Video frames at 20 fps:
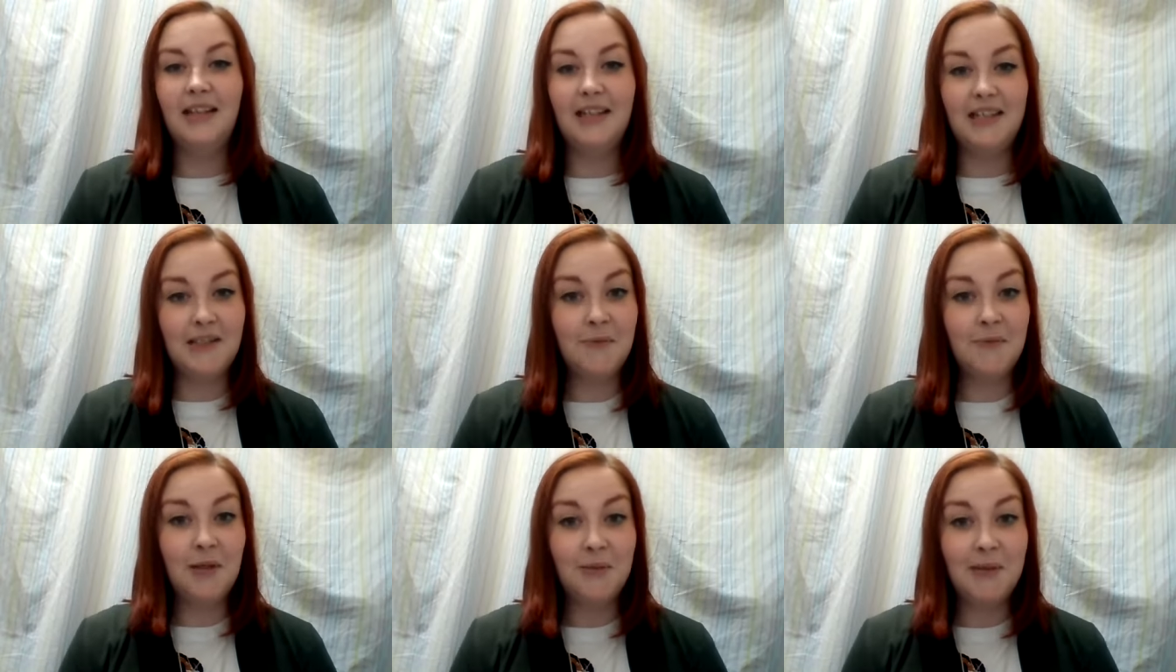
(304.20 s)

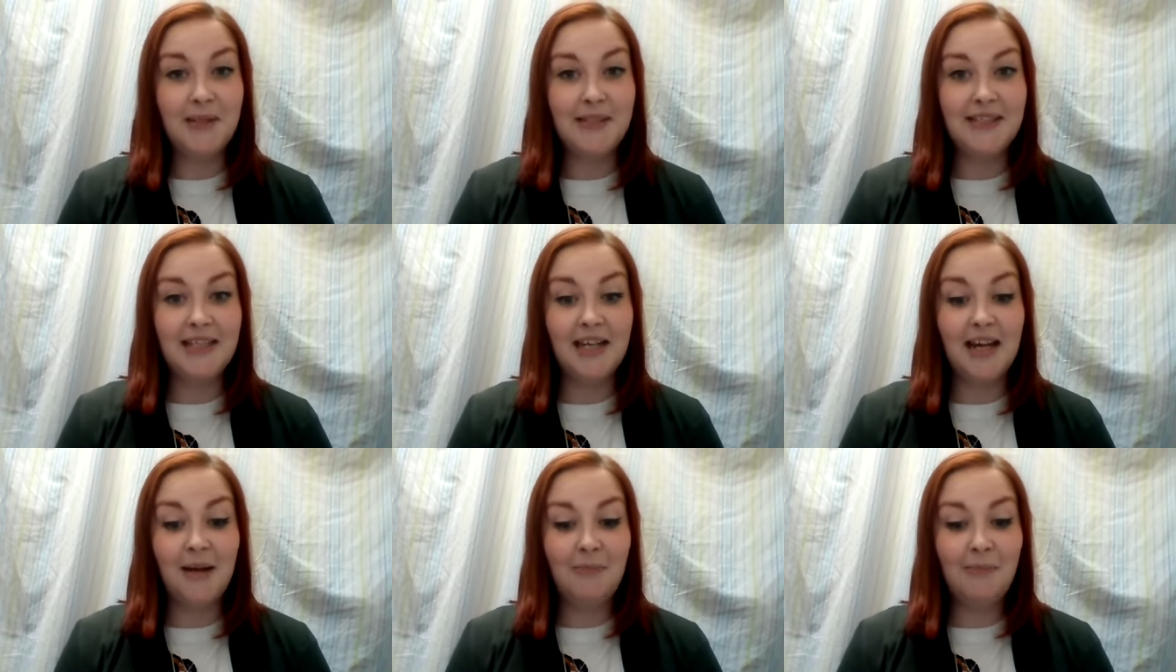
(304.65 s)
that's where we
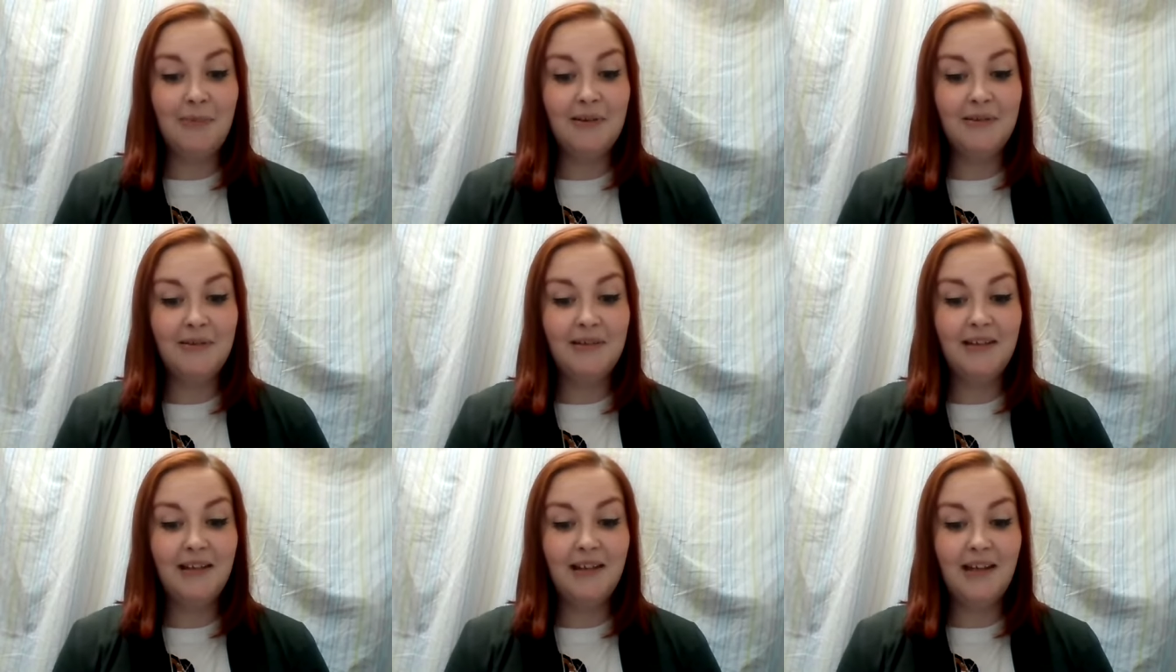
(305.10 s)
stop.
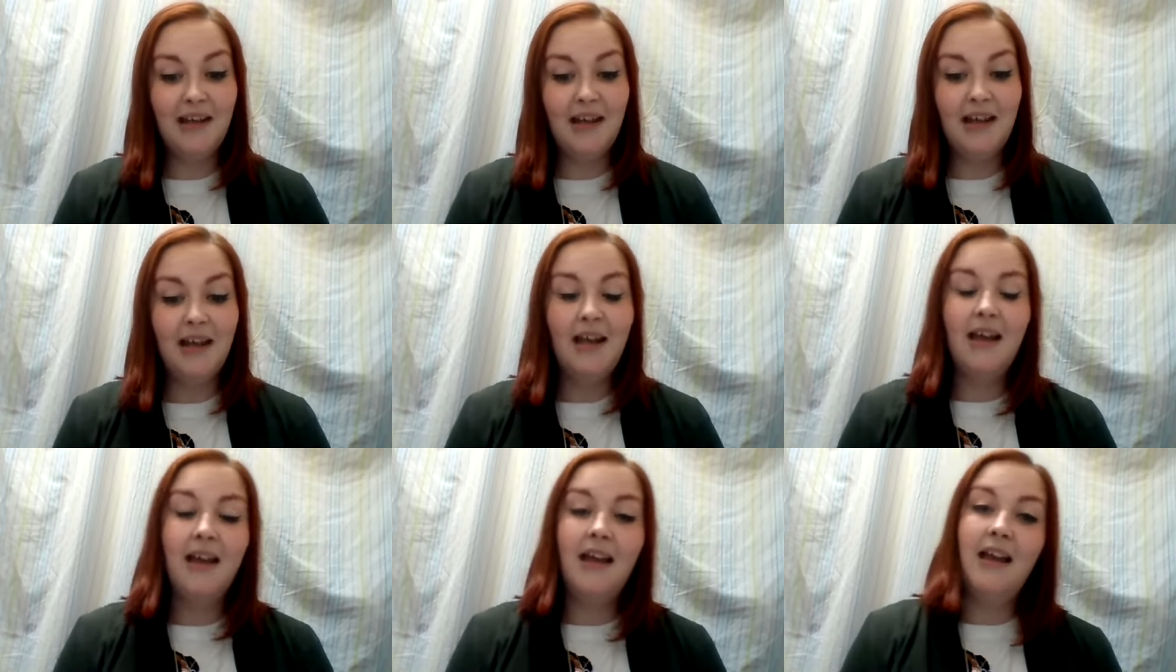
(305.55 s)

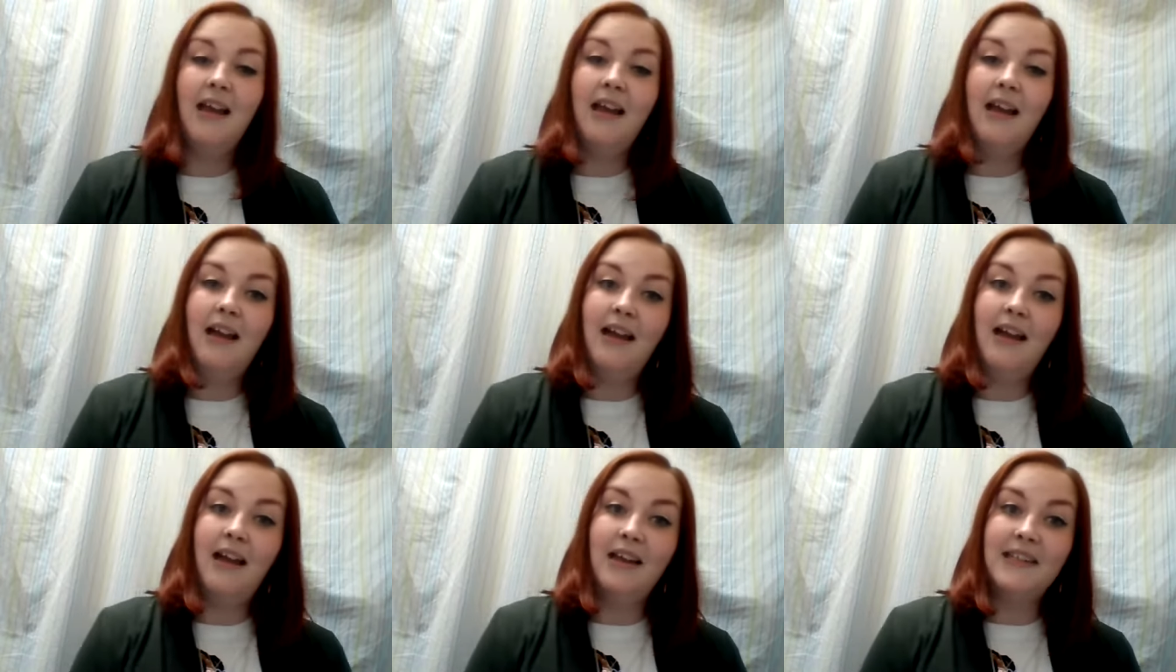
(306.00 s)

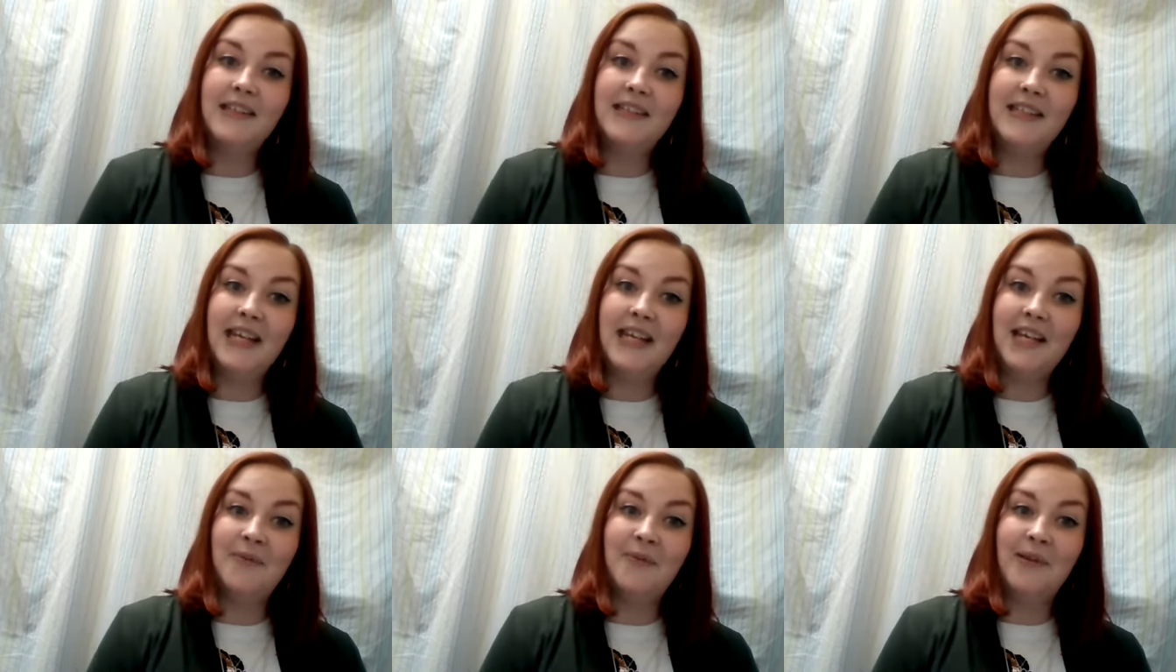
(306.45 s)

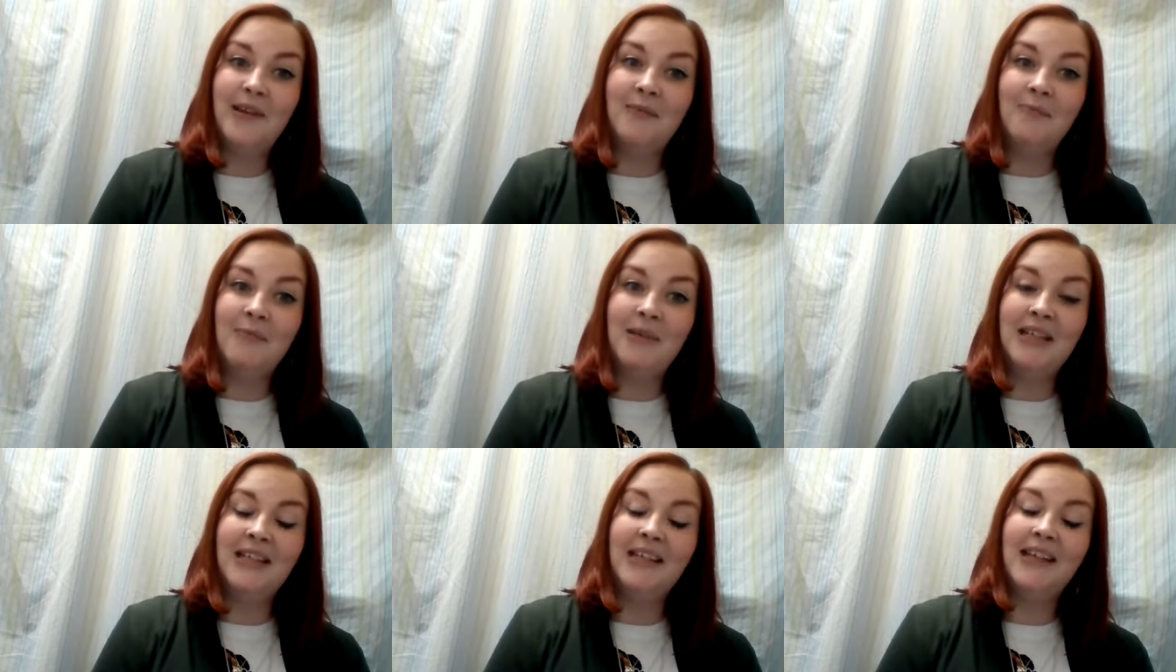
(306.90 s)
Say it with
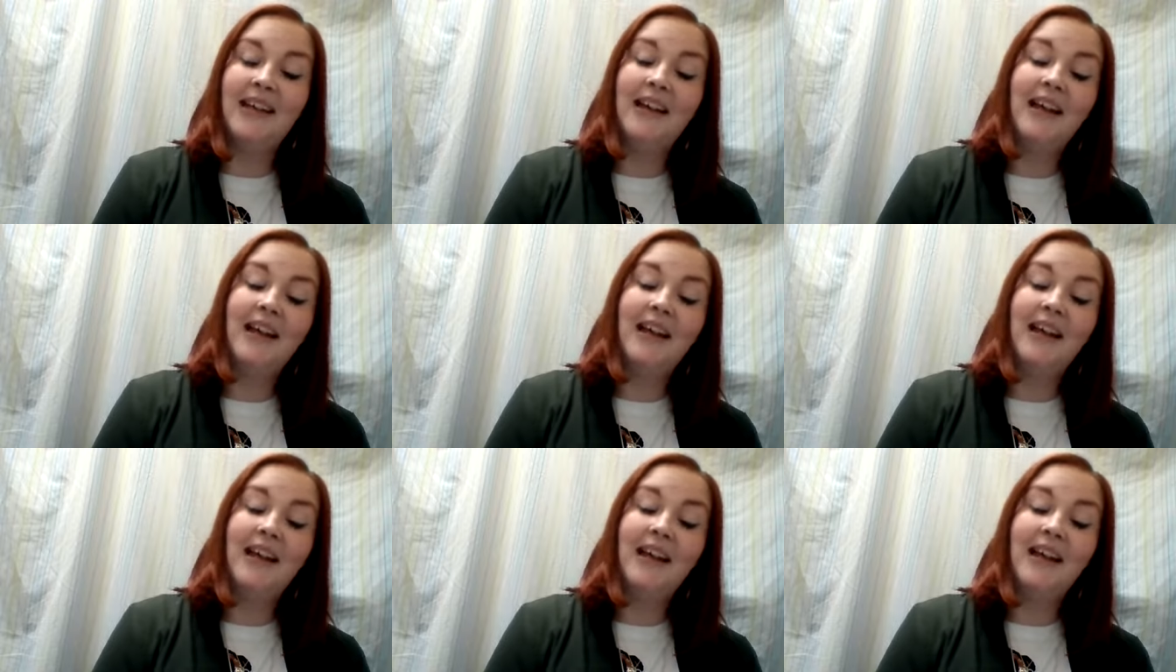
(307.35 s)
me.